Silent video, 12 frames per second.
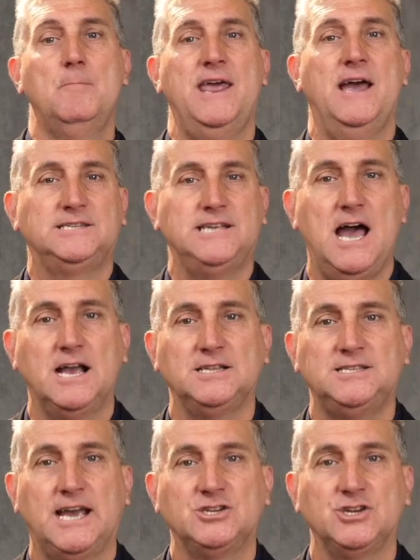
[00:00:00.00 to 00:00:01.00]
but our
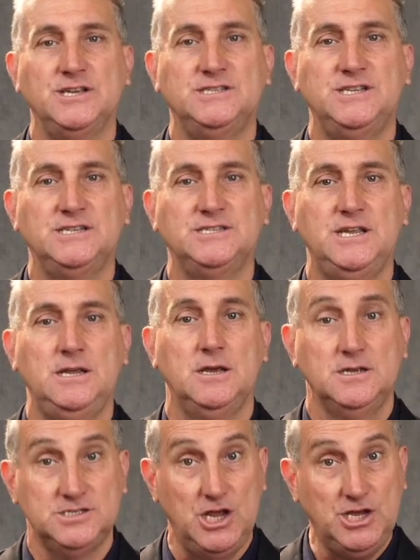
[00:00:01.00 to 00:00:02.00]
target's actually 60.
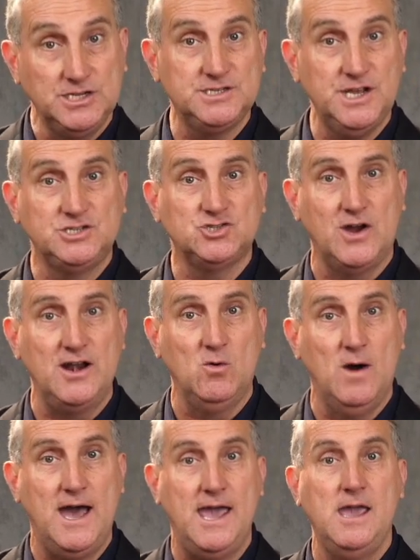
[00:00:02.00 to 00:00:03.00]
So you can see straight
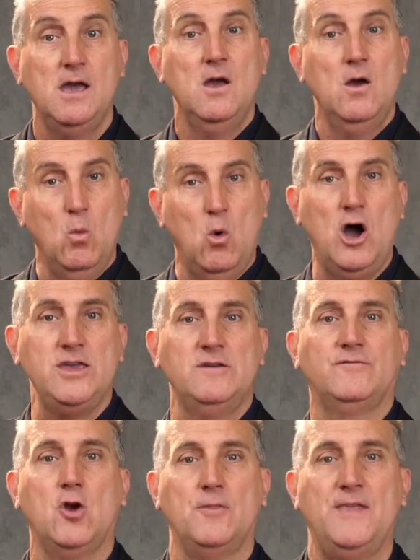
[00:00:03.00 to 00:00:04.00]
away why
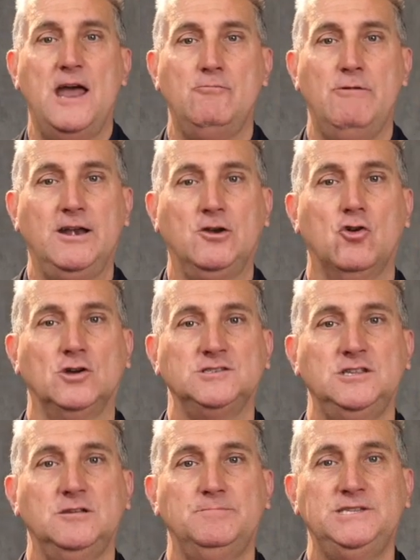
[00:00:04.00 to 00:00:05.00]
you've got that red
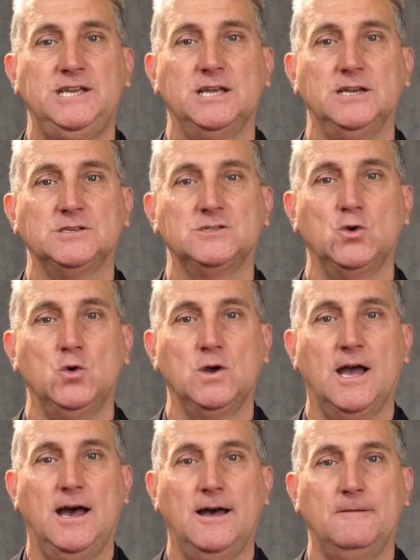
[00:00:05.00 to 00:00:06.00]
cross in the particular
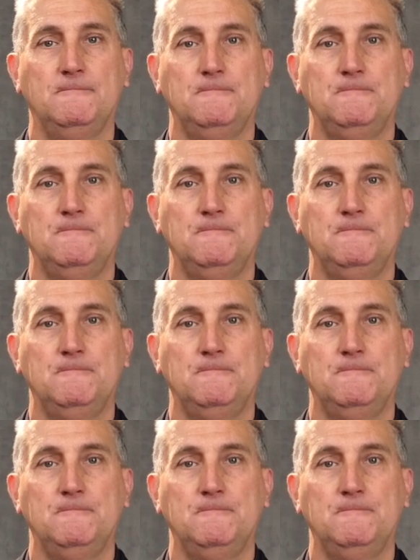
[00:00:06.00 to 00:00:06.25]
scorecard.